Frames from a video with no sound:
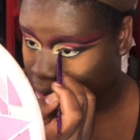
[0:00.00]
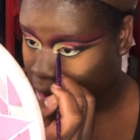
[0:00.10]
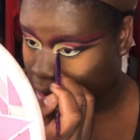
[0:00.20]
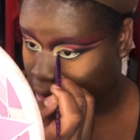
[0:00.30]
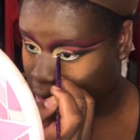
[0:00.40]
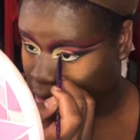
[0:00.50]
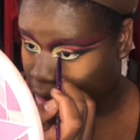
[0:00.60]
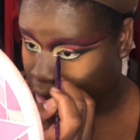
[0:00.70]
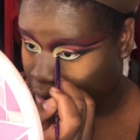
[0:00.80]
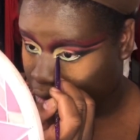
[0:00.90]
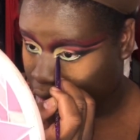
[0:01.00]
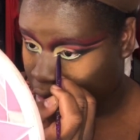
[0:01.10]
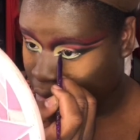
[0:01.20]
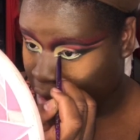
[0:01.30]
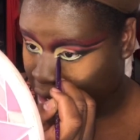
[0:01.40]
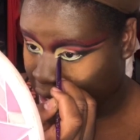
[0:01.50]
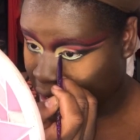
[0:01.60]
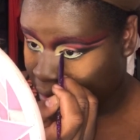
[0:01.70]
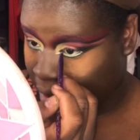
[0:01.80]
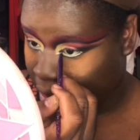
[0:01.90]
In the inner corner of my eye
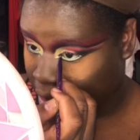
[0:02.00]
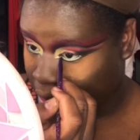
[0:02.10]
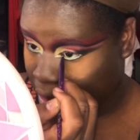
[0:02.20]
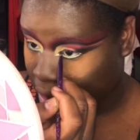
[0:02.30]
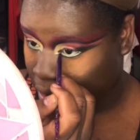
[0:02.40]
right there.